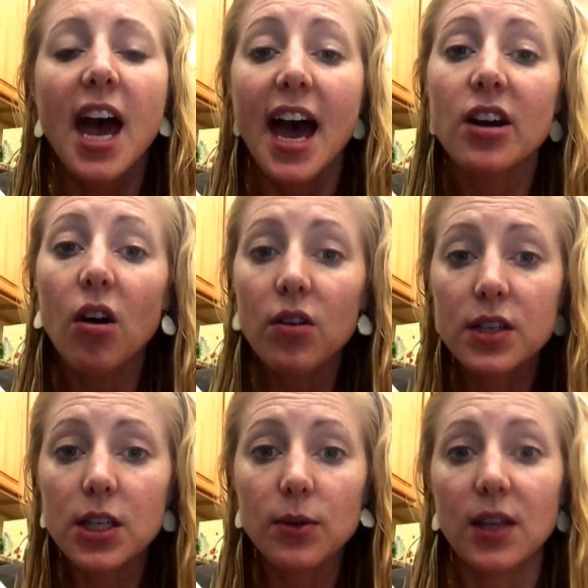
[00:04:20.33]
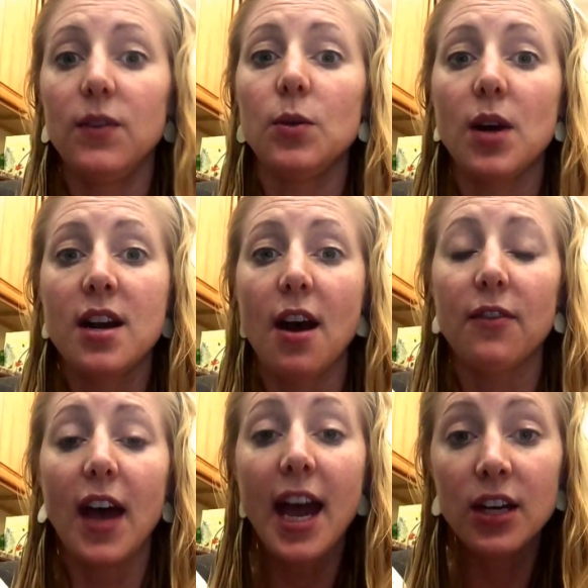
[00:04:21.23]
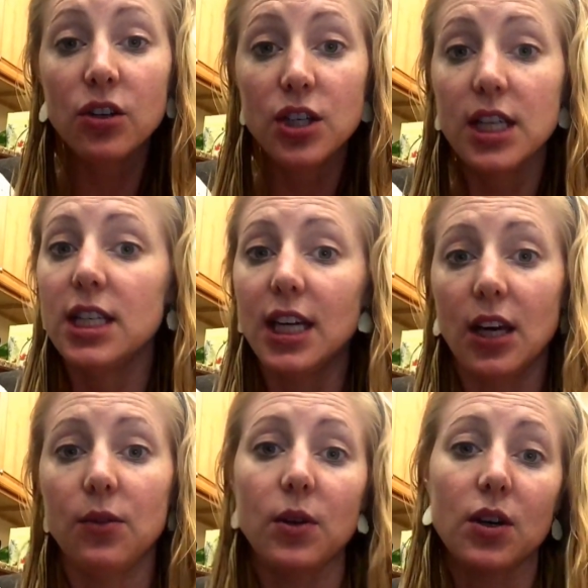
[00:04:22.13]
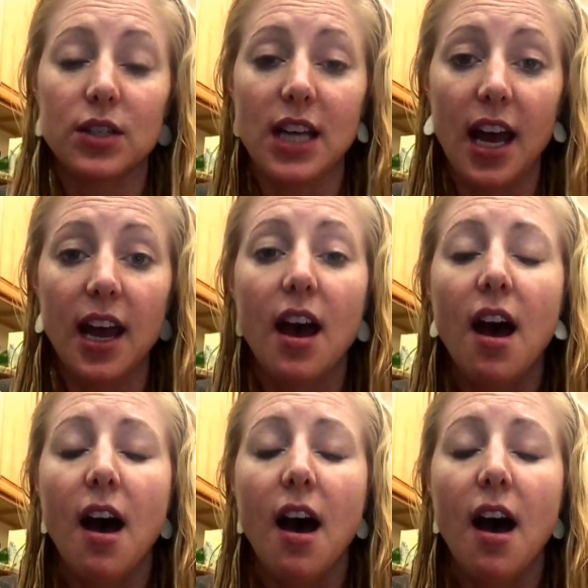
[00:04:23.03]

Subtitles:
and also give you enough energy to get through your day.